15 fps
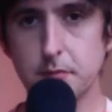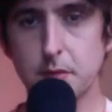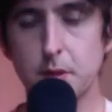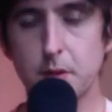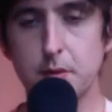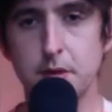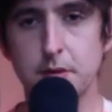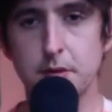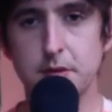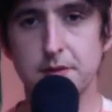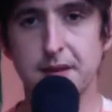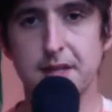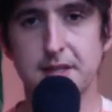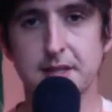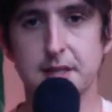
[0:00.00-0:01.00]

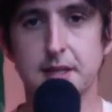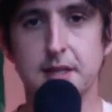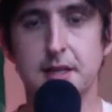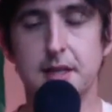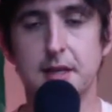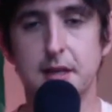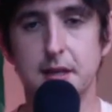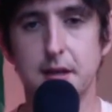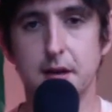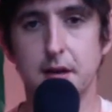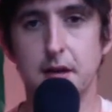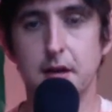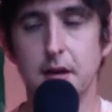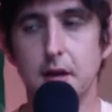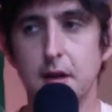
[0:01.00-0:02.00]
acid, and he
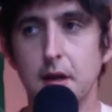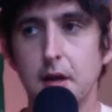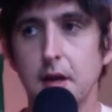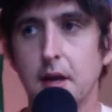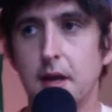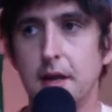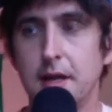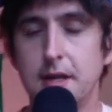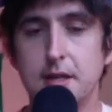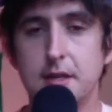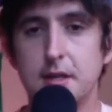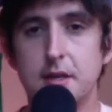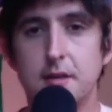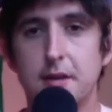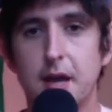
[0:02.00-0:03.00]

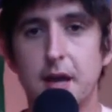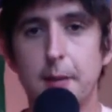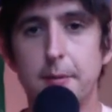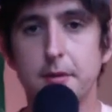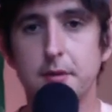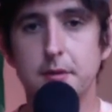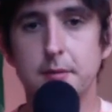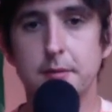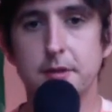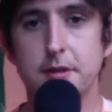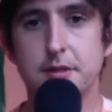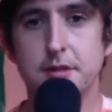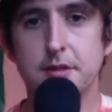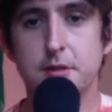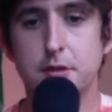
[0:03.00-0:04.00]
didn't, nothing happened,
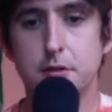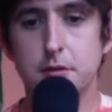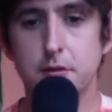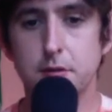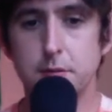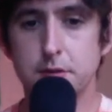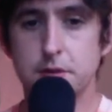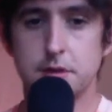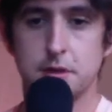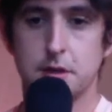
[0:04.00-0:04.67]
because this guru was